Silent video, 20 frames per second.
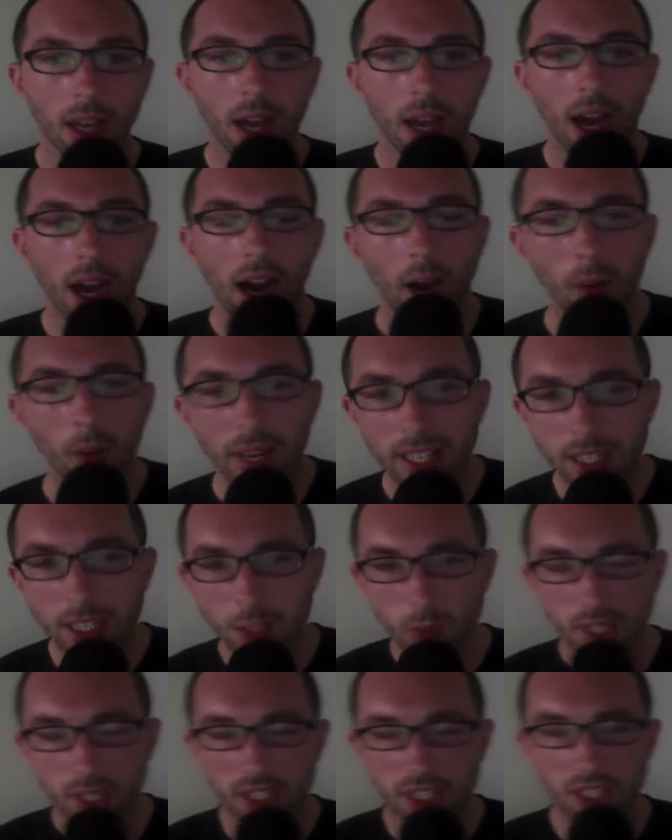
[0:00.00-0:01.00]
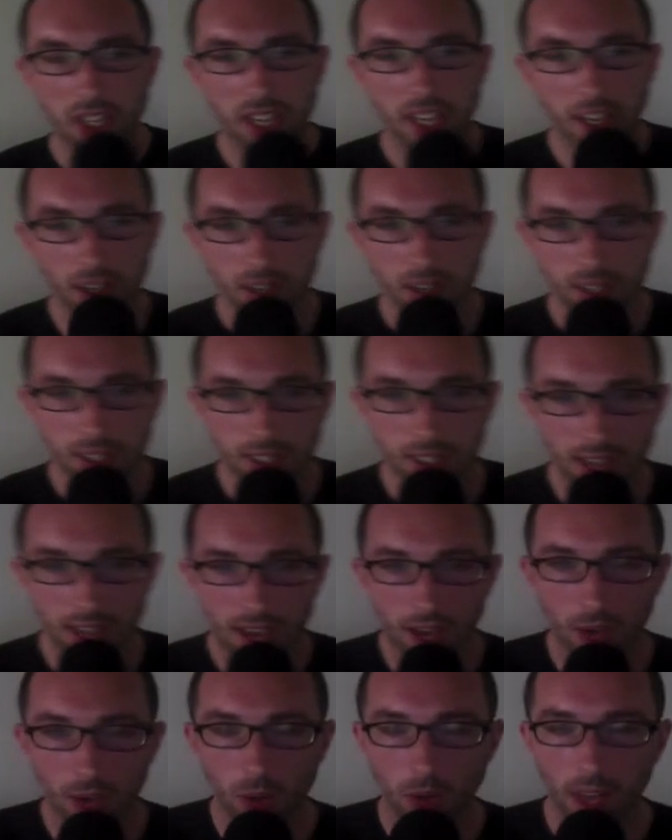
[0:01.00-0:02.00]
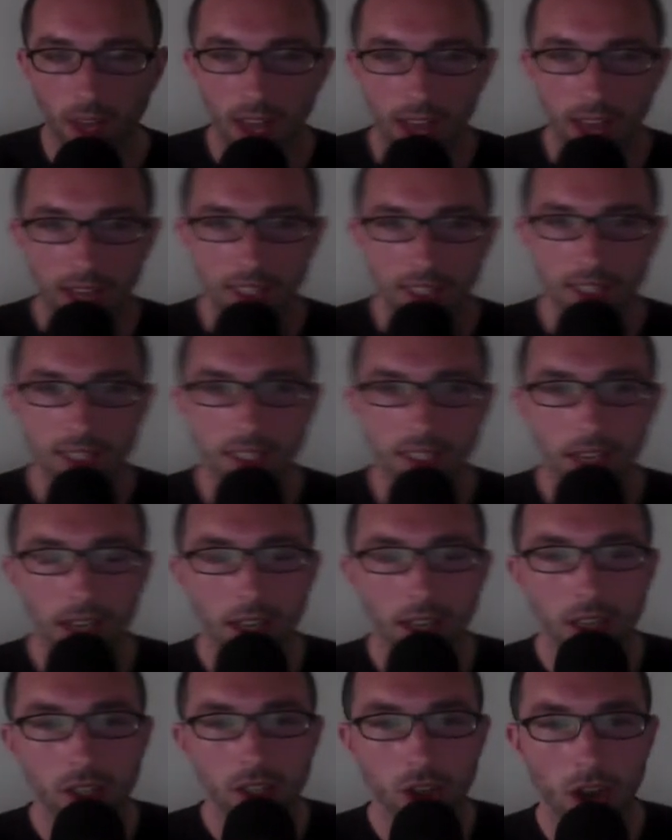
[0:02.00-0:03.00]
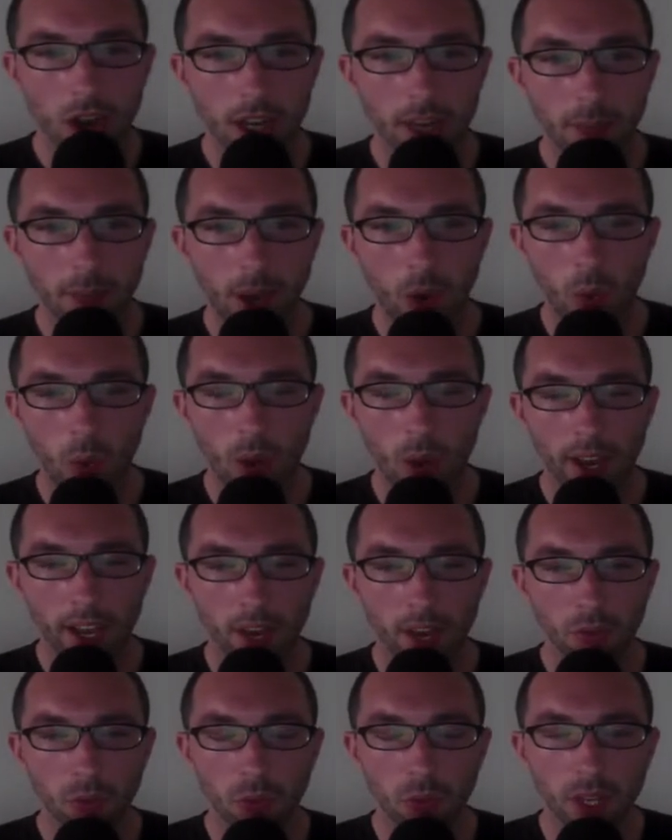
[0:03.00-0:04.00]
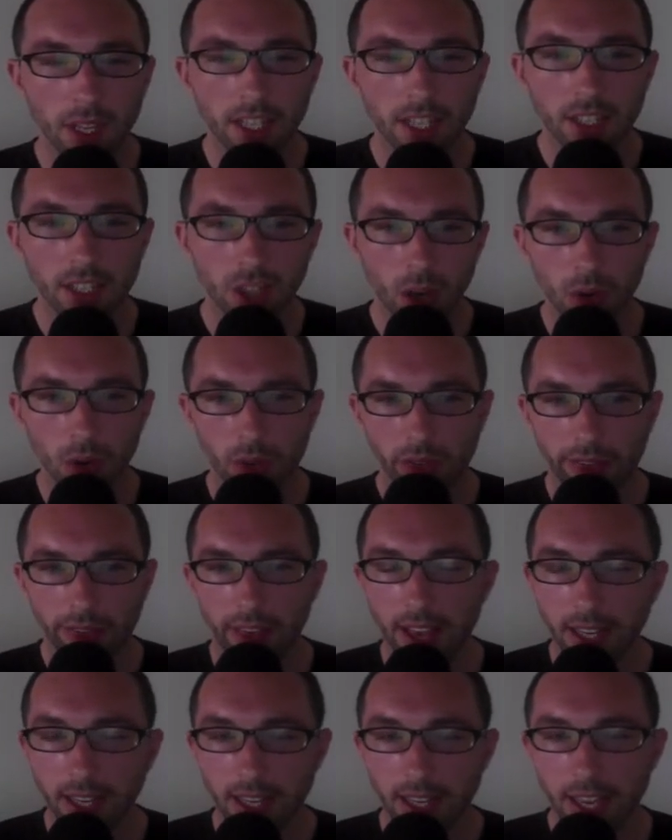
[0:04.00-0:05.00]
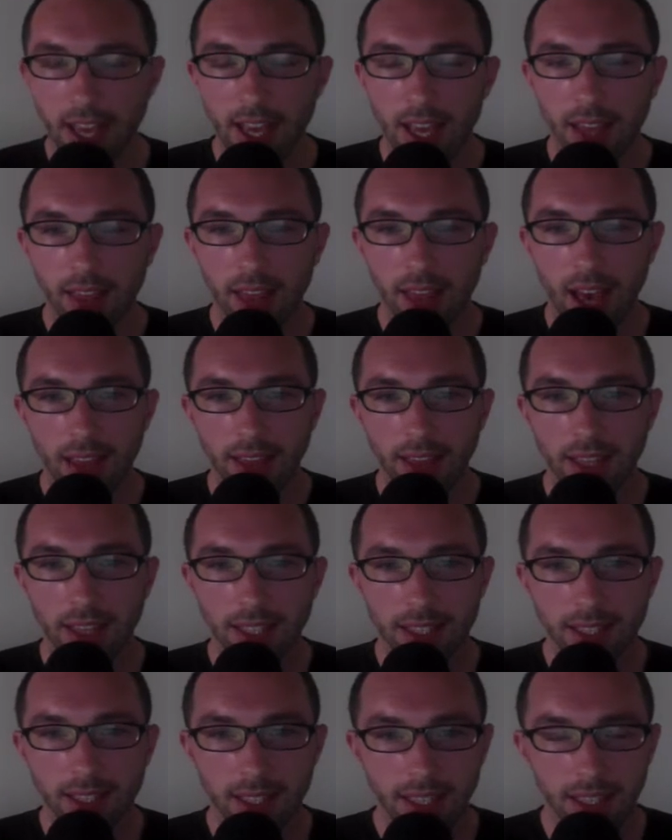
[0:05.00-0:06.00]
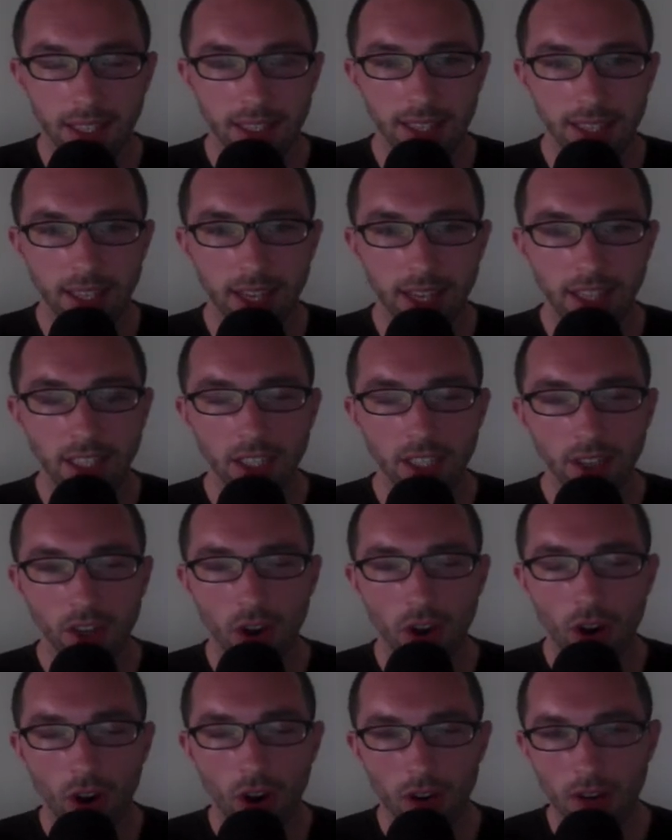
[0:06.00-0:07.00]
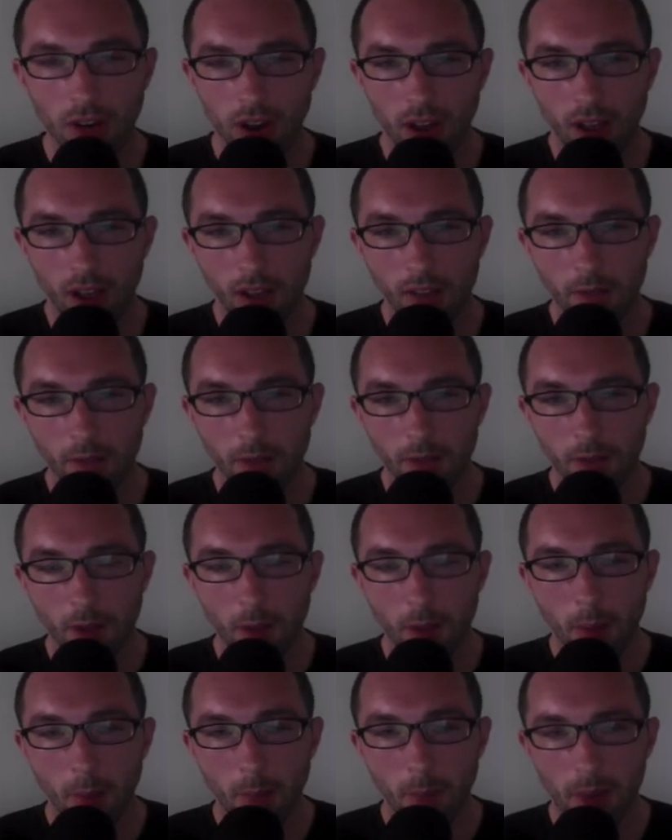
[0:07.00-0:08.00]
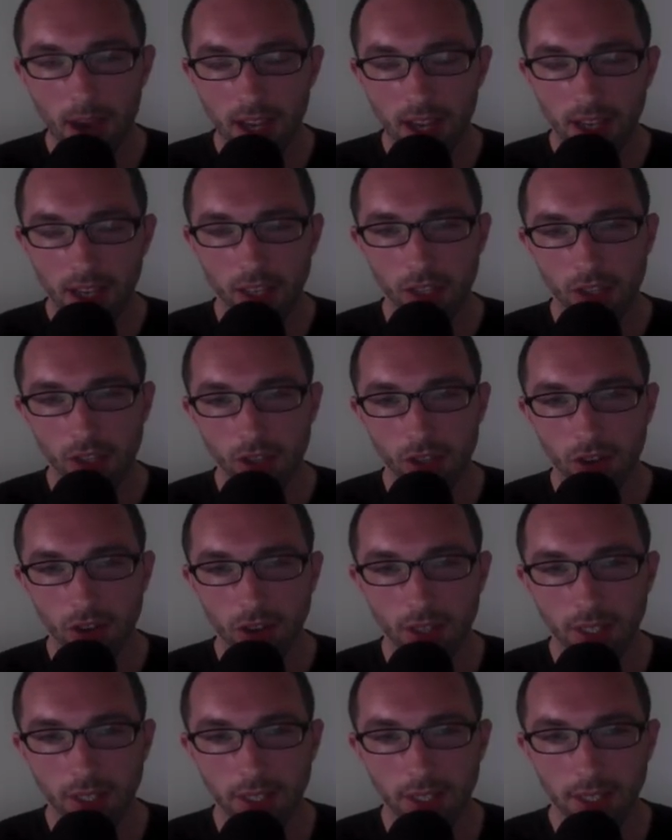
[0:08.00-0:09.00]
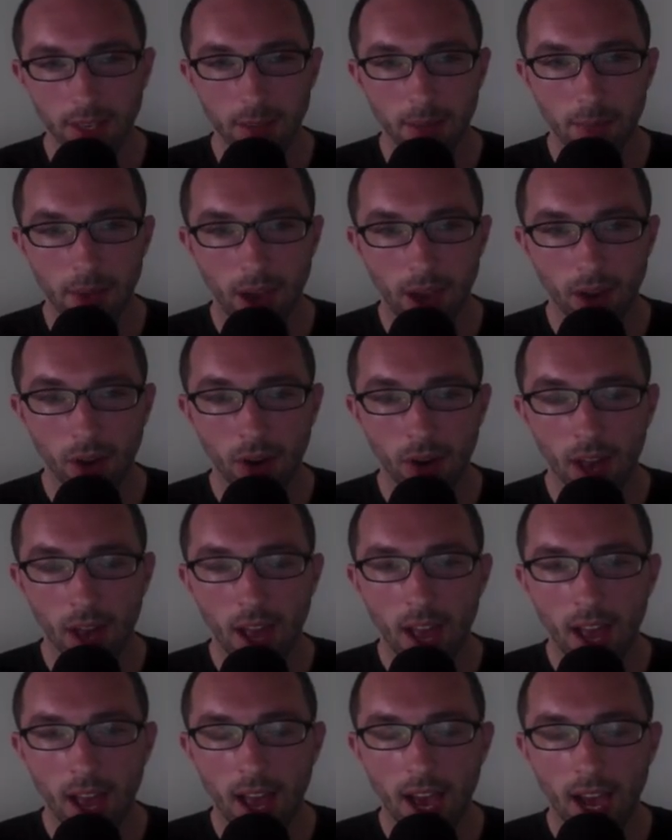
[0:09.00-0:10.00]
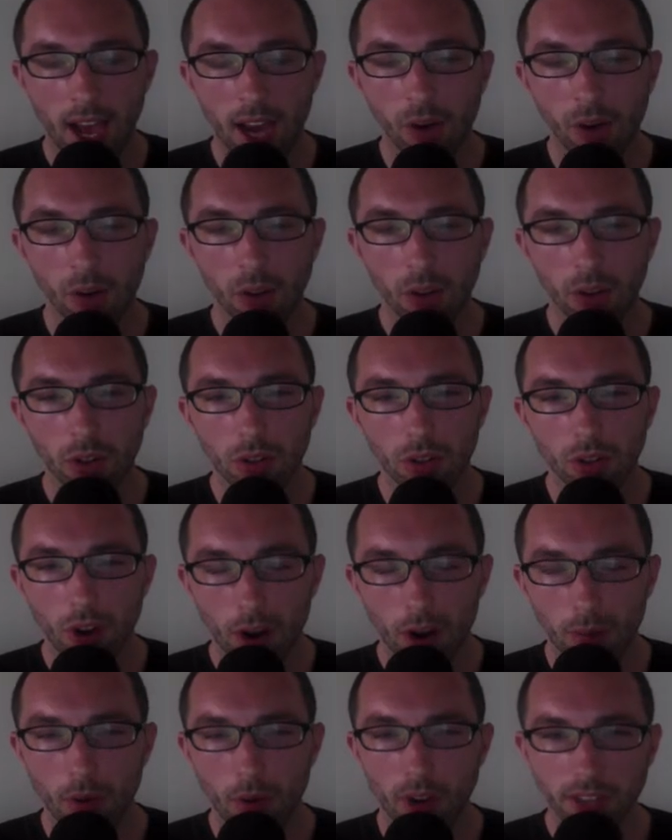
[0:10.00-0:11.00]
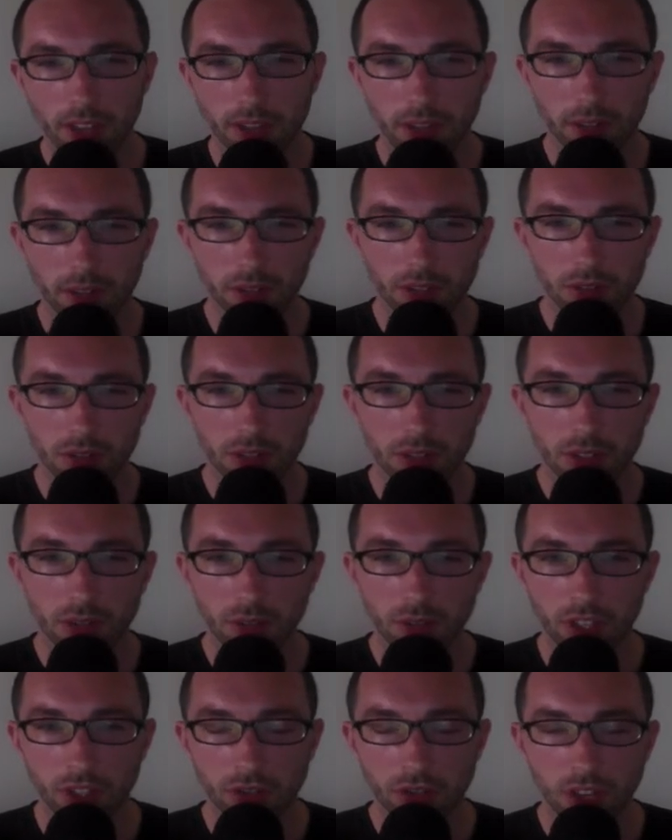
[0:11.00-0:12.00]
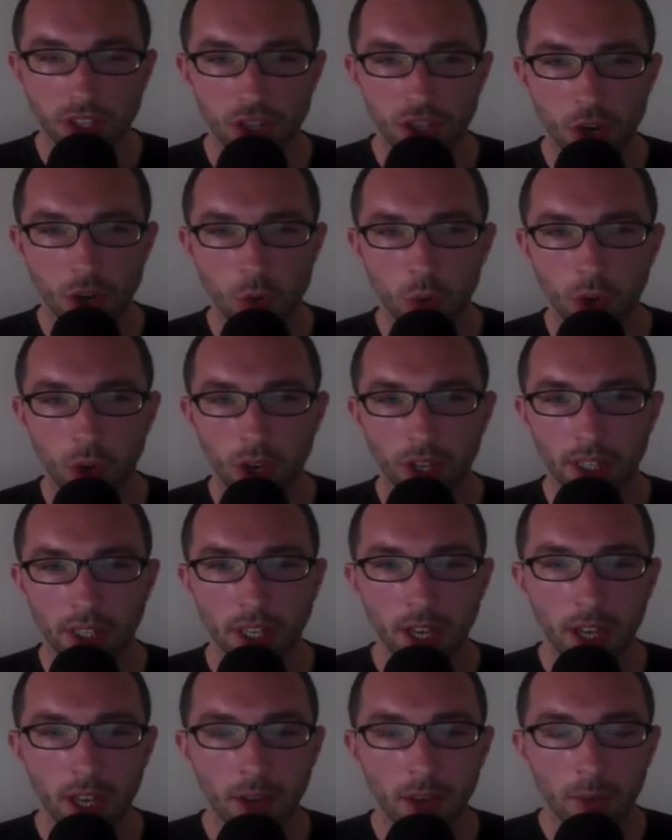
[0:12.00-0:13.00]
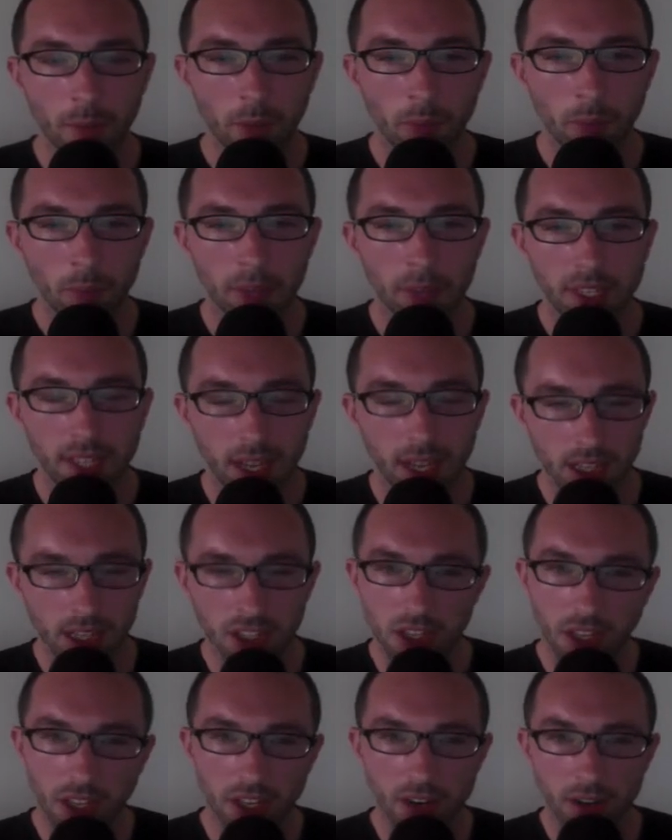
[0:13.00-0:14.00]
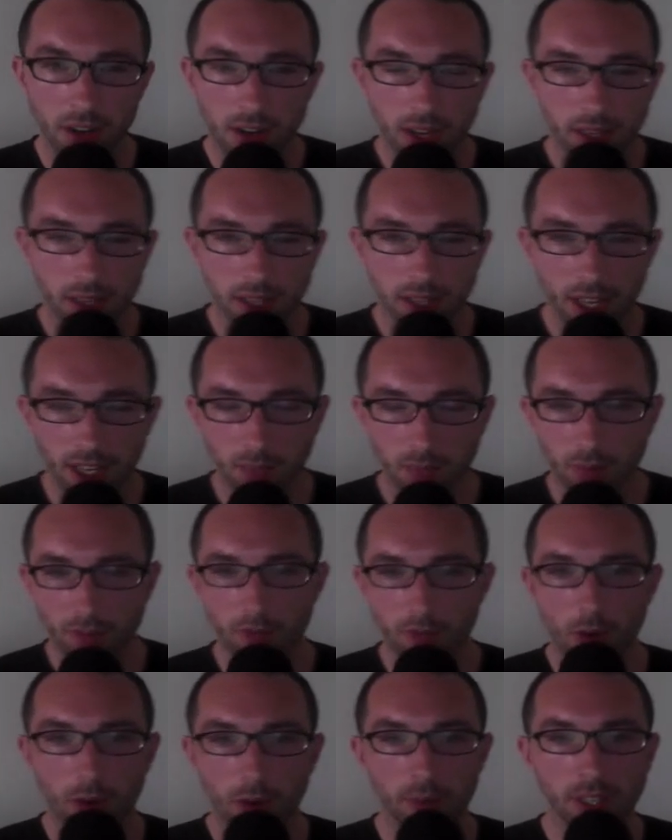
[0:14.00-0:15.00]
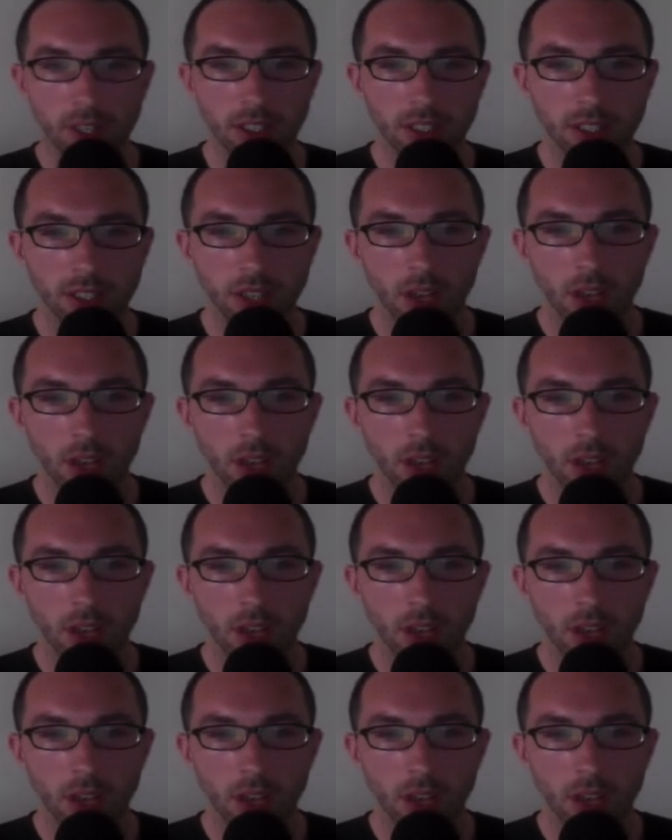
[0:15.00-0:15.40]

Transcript: I want to switch gears now and talk about why I really don't think that this study is getting to the heart of my concerns about how a carbohydrate restri- restriction would potentially hurt athletic performance